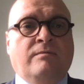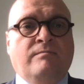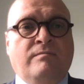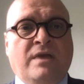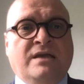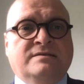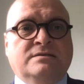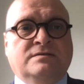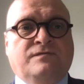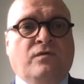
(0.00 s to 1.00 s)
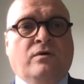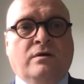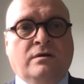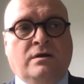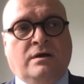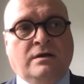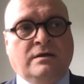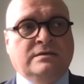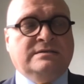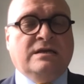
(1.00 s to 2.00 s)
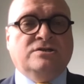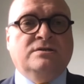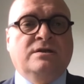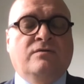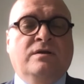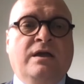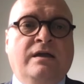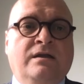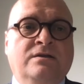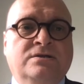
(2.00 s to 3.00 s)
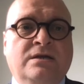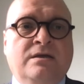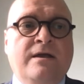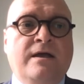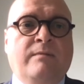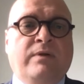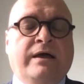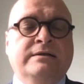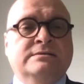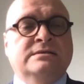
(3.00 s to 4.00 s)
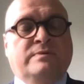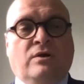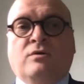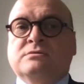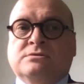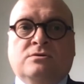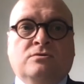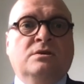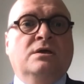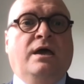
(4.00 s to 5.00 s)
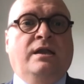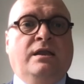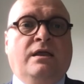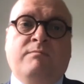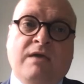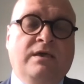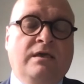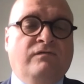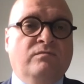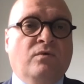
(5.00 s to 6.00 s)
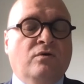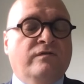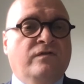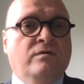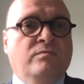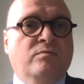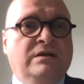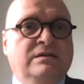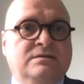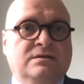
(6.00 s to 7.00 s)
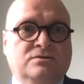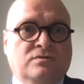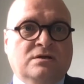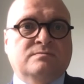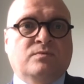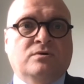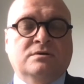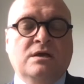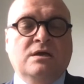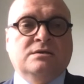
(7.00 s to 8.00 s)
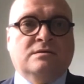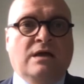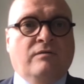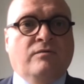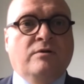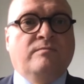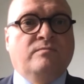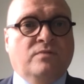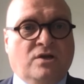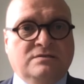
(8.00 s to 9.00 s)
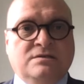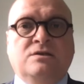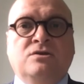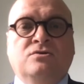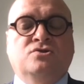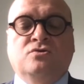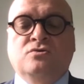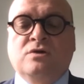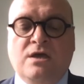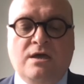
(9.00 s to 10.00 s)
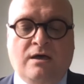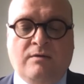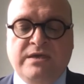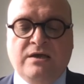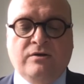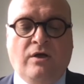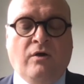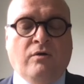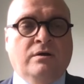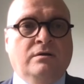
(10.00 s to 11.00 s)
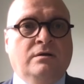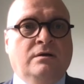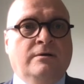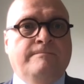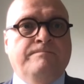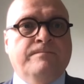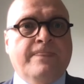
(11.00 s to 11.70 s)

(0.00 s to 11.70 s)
mixes for stationary energy appliances, but also, and maybe even more, for mobility and transport. So that will continue to be on our